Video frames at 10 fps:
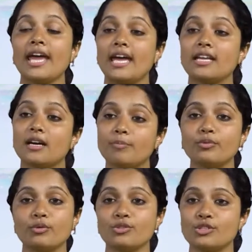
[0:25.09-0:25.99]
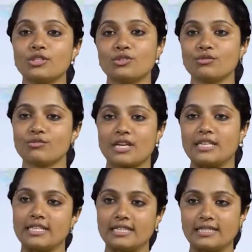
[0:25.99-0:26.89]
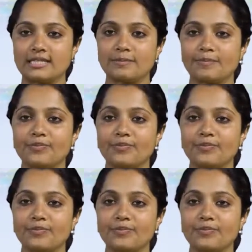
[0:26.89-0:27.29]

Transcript: and approaches to readiness.